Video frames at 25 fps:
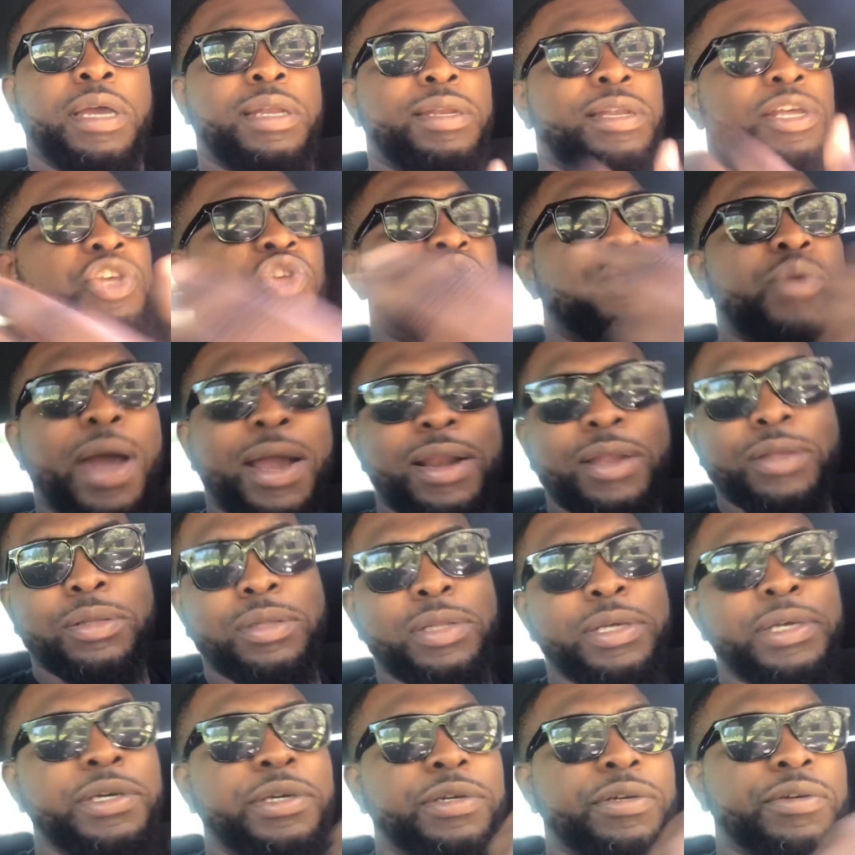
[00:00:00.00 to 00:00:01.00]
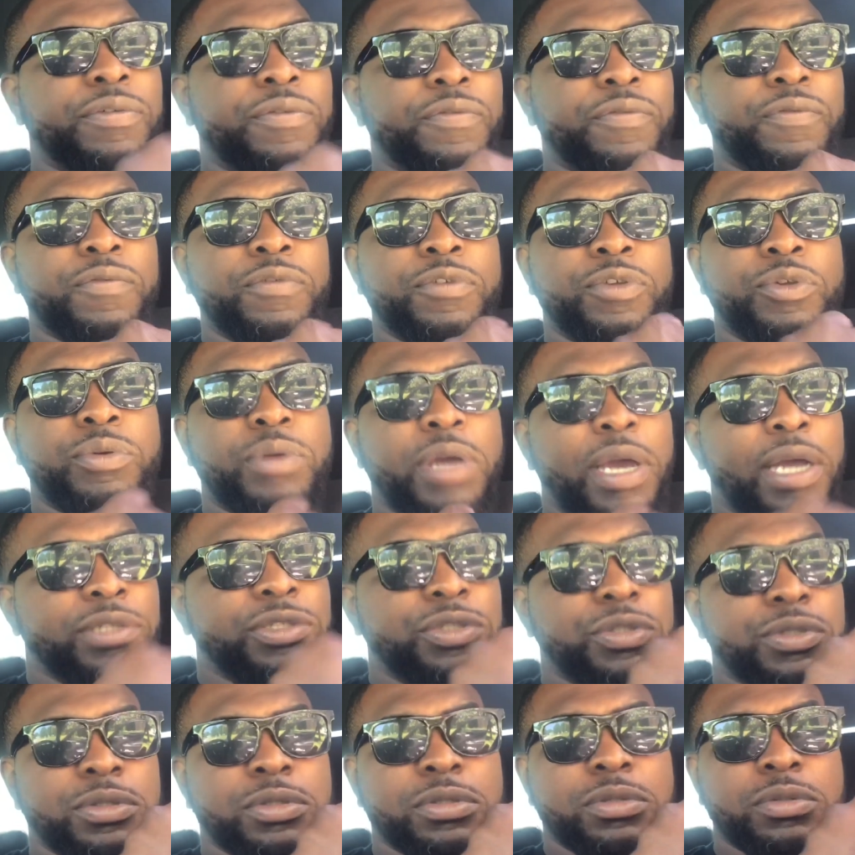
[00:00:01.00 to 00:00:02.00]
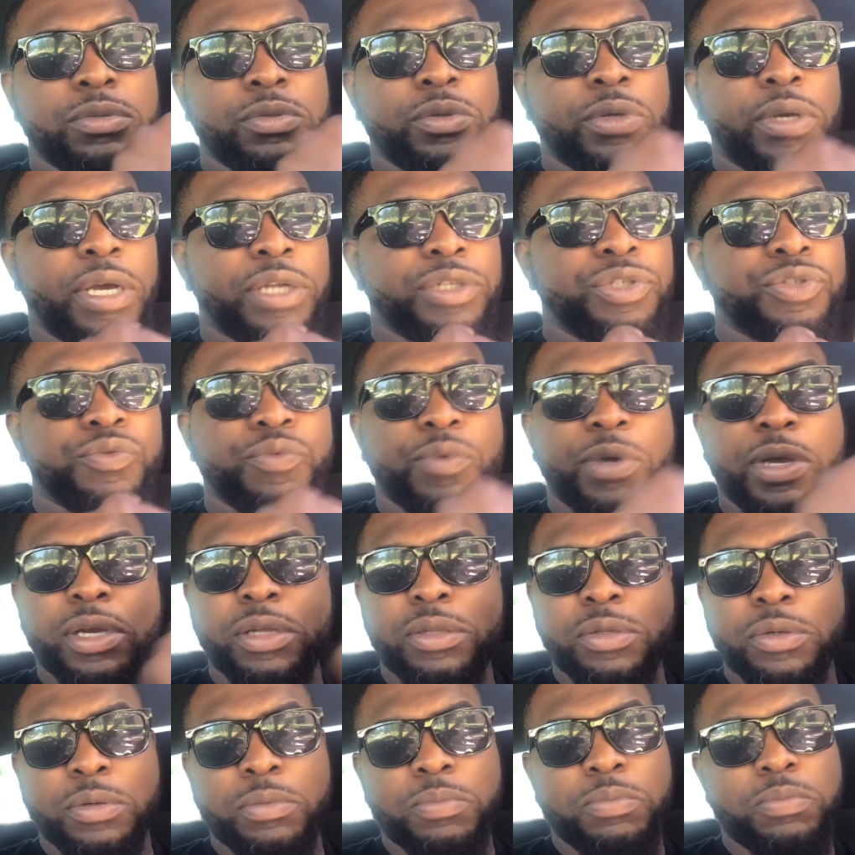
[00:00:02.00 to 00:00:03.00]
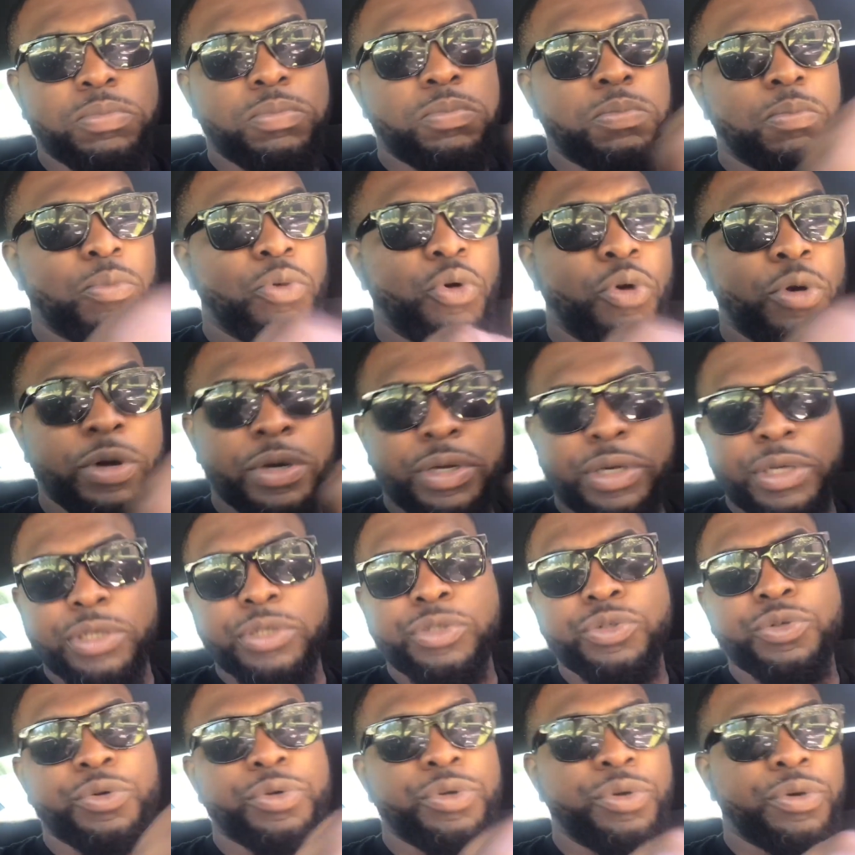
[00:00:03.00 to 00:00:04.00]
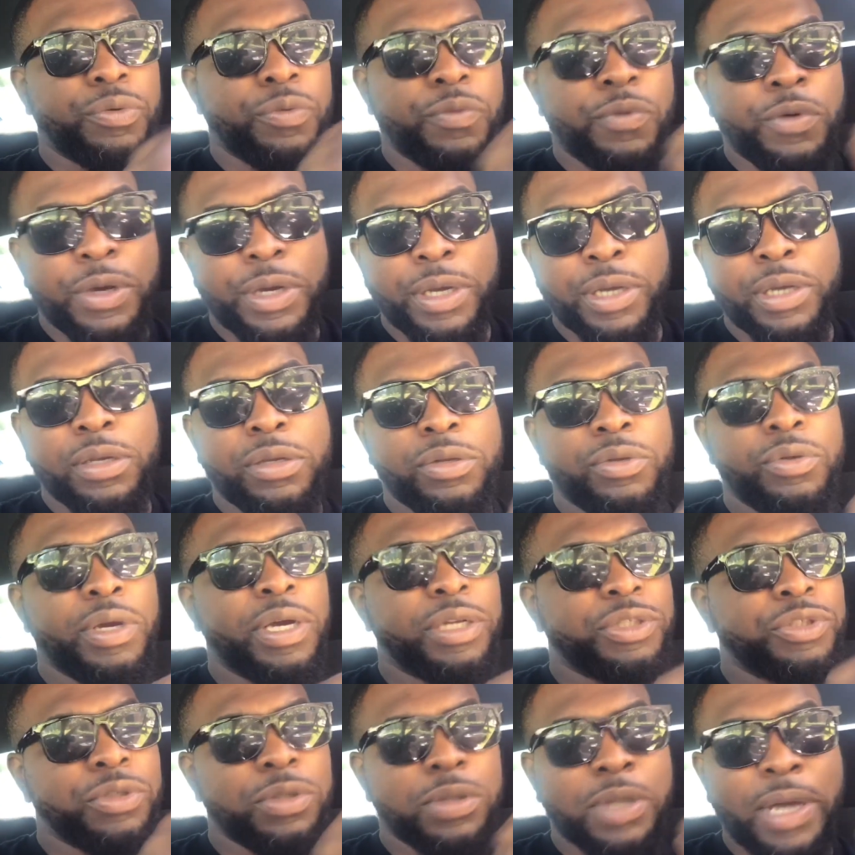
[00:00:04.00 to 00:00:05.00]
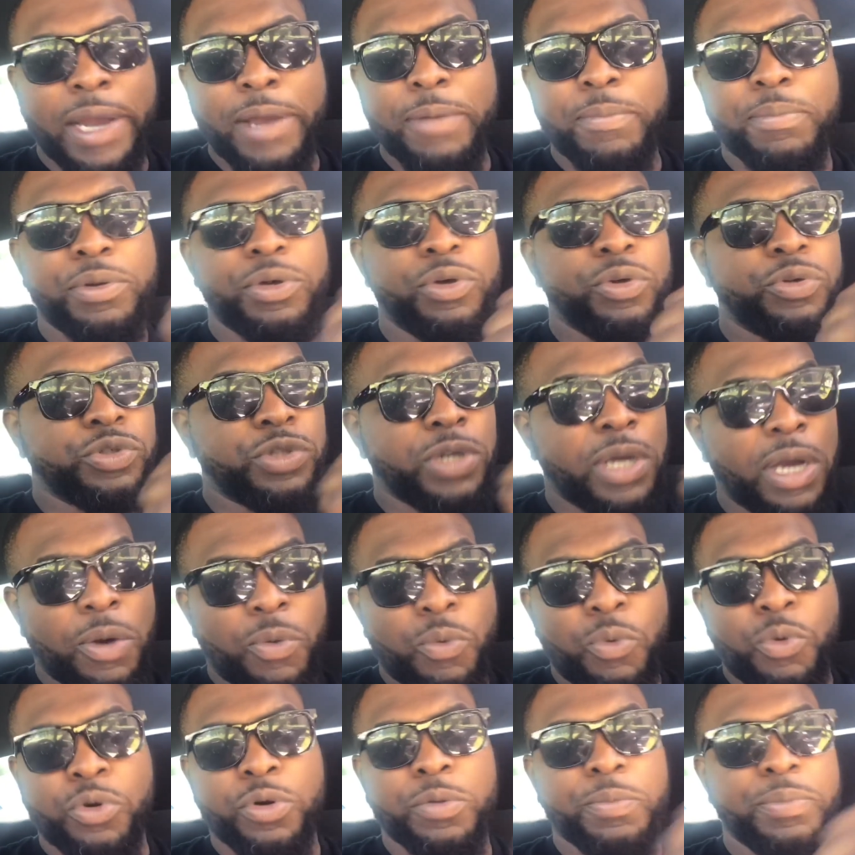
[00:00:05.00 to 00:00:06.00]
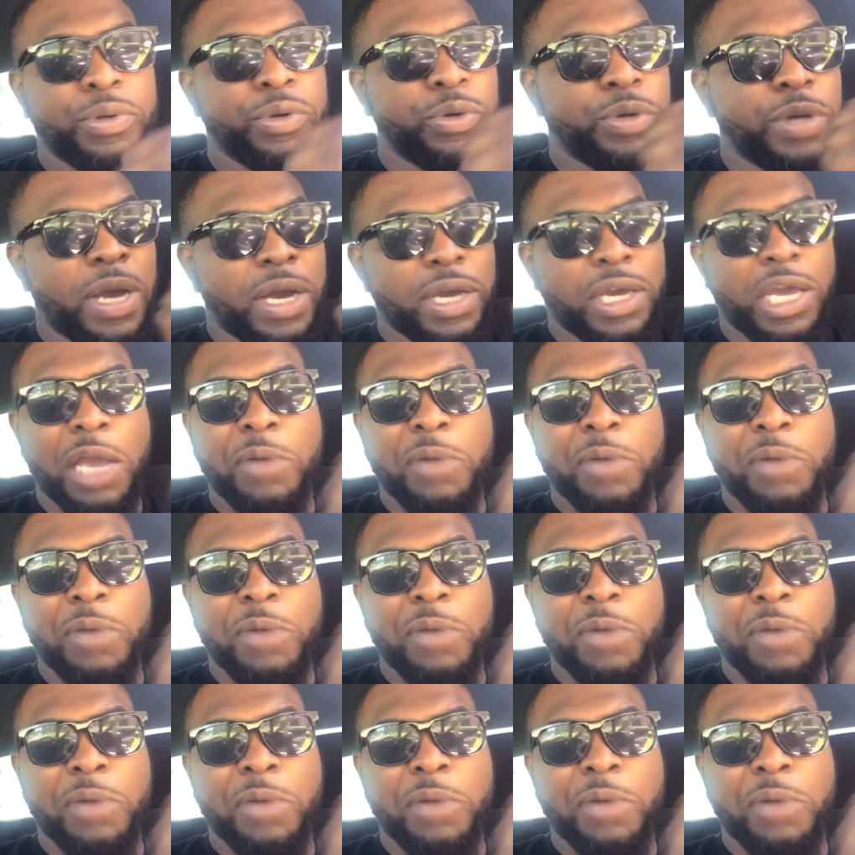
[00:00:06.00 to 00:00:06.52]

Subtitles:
Then you got to live. You got your regular mortgage or your rent. You got your light bills. You got water bill. You got